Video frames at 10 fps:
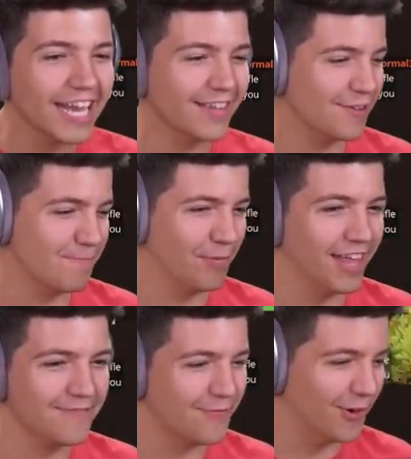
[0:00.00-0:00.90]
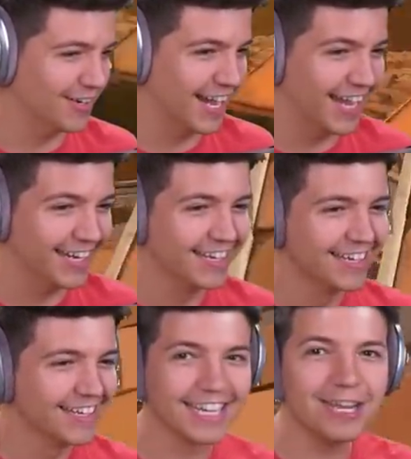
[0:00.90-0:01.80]
can't even play Fortnite.
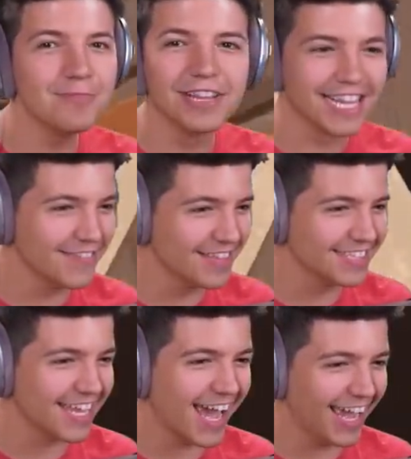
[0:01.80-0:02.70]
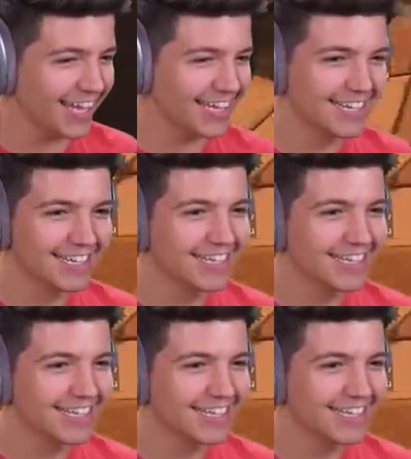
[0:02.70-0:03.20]
Can you believe this guy?